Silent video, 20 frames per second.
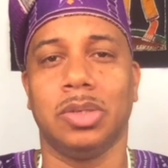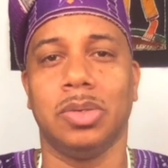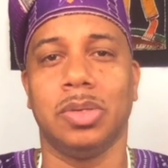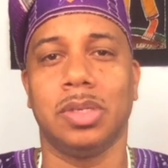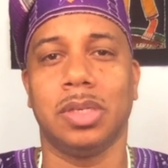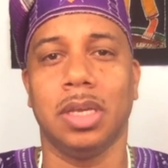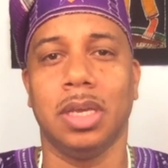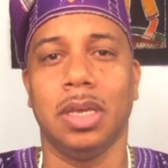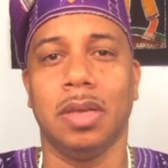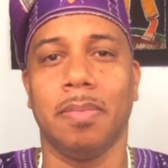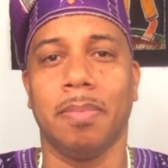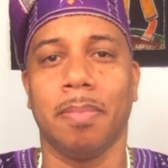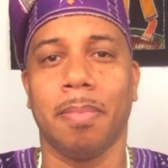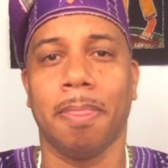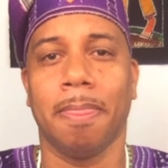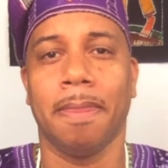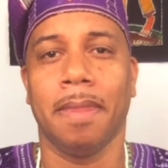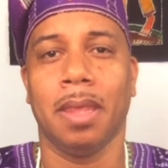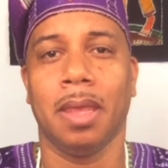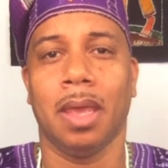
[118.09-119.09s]
see
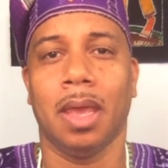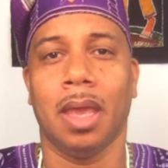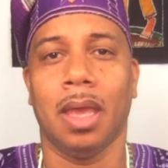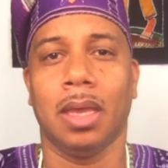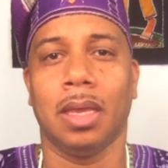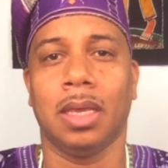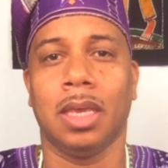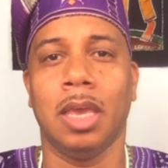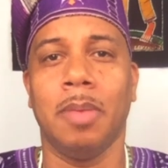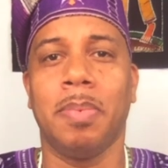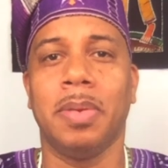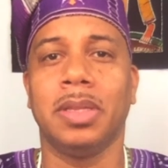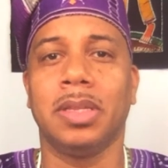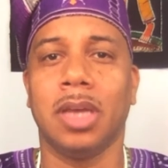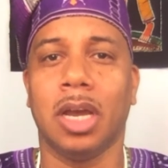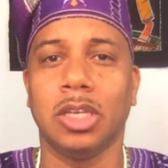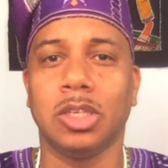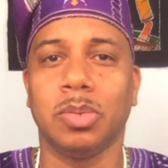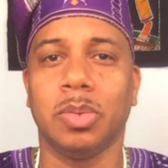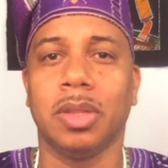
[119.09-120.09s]
and keep in
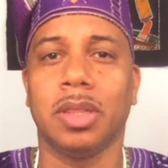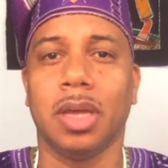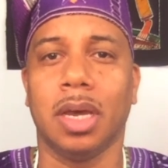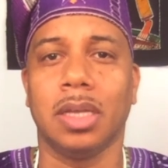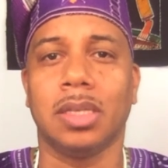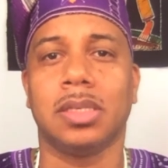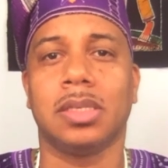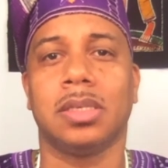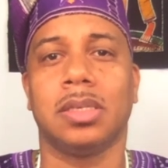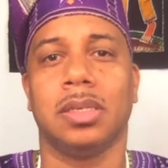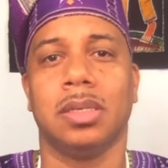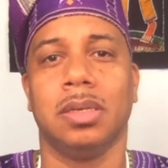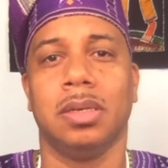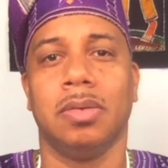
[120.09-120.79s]
touch with us,